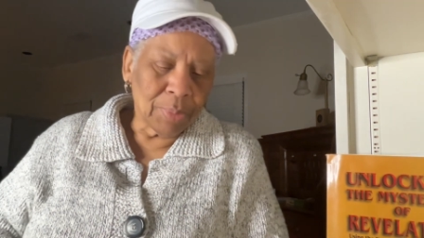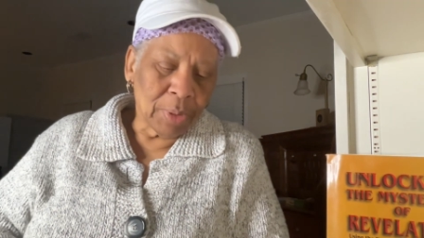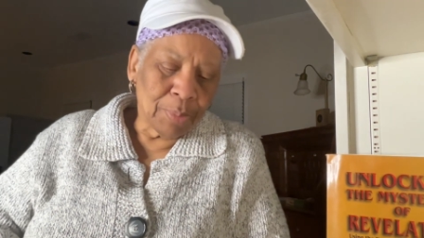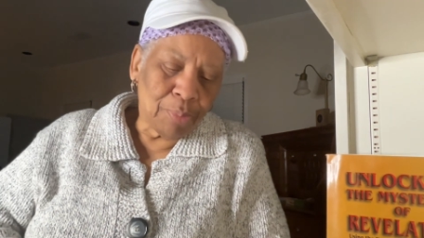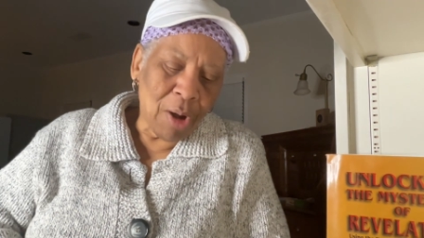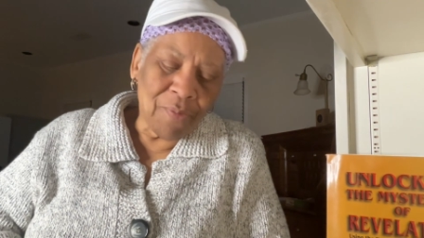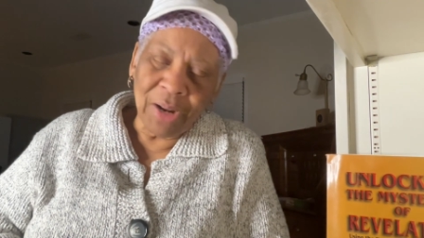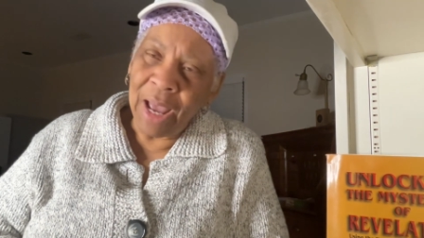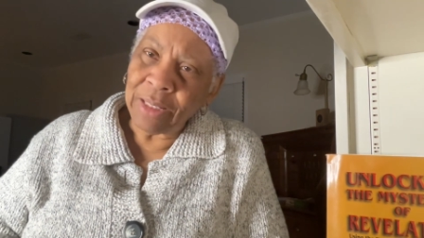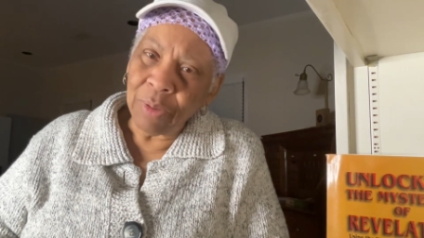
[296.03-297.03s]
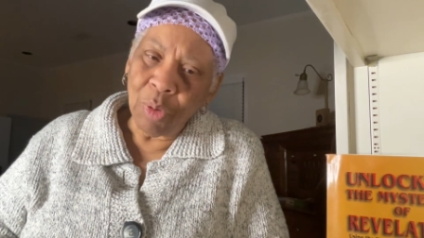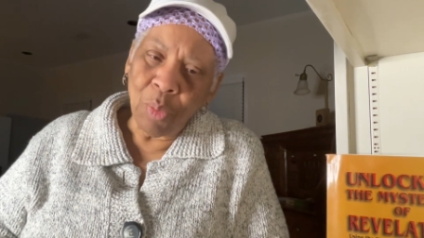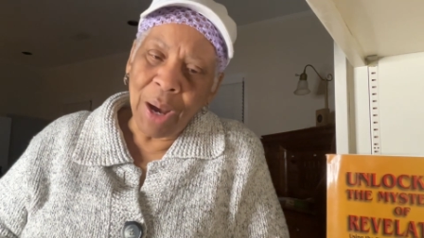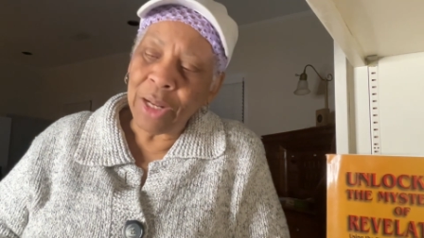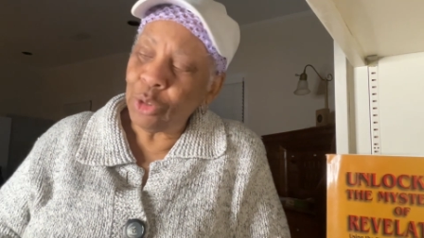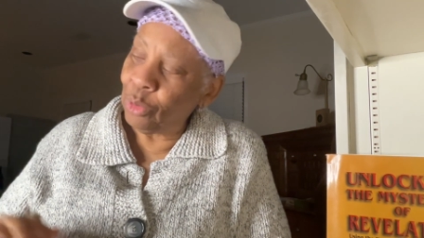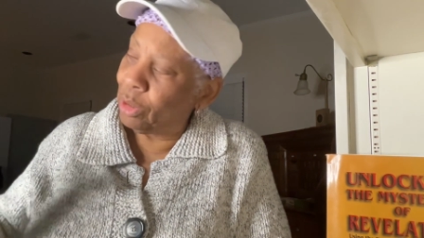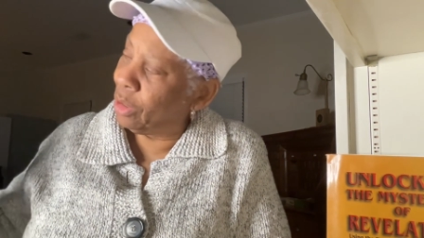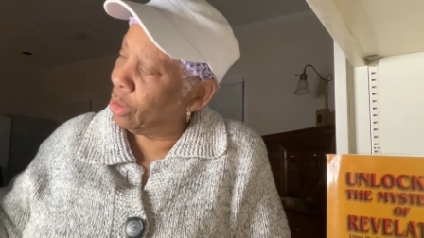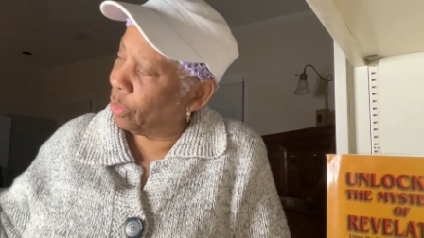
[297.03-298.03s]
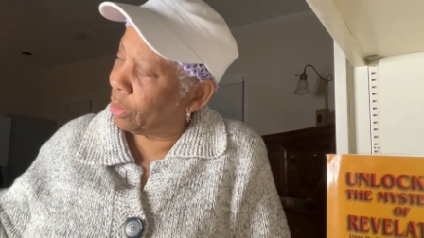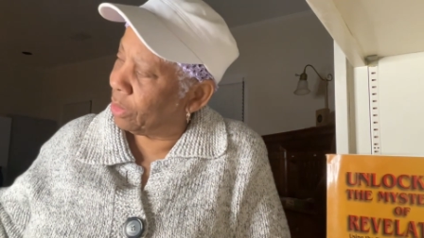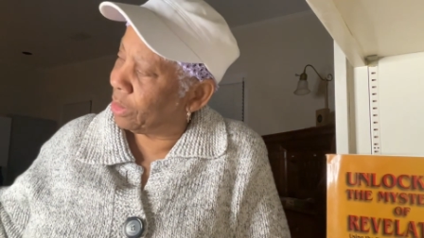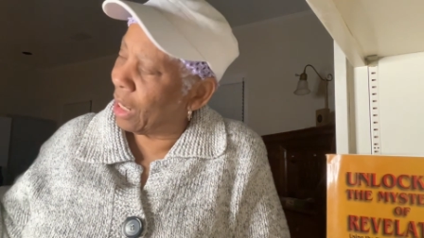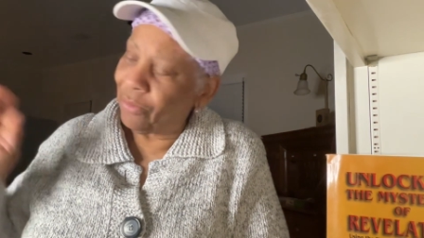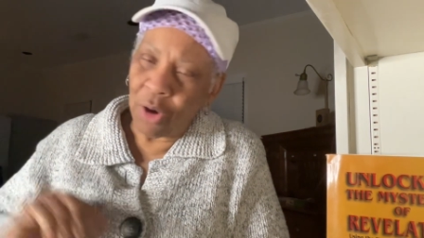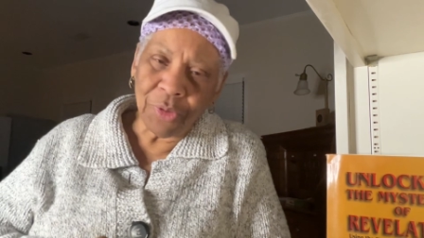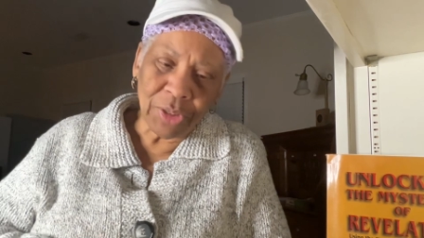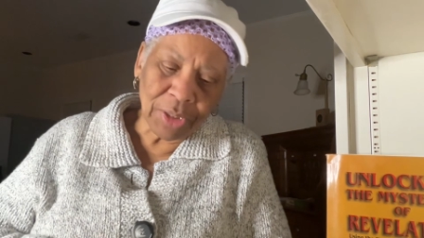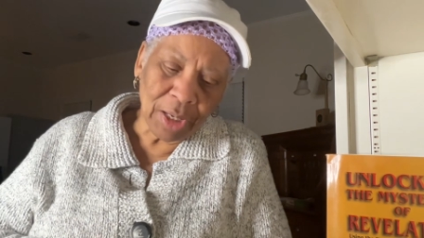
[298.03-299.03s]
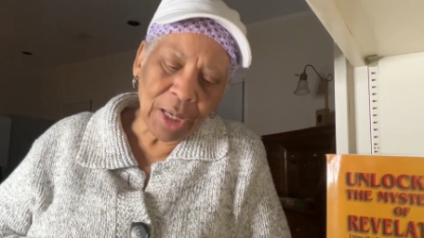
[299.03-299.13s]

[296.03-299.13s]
the prophet asked him, well, why did you, you know, save all these things?